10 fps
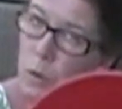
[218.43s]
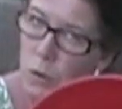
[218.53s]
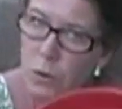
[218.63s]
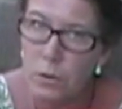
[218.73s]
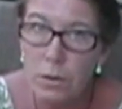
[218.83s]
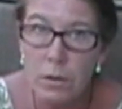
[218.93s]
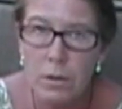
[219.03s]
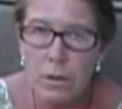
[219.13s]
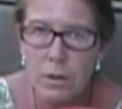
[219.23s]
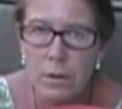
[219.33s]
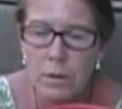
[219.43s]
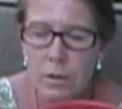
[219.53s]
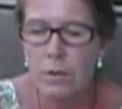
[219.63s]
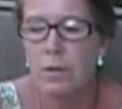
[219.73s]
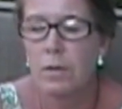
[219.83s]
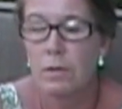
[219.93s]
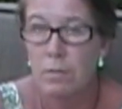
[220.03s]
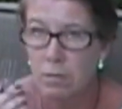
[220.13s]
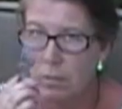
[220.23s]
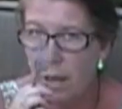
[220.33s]
Ooh.
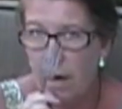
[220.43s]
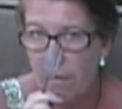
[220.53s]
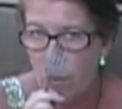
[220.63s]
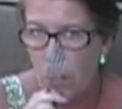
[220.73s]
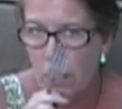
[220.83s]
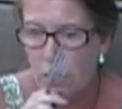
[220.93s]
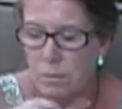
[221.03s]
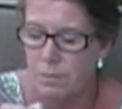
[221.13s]
And a fork.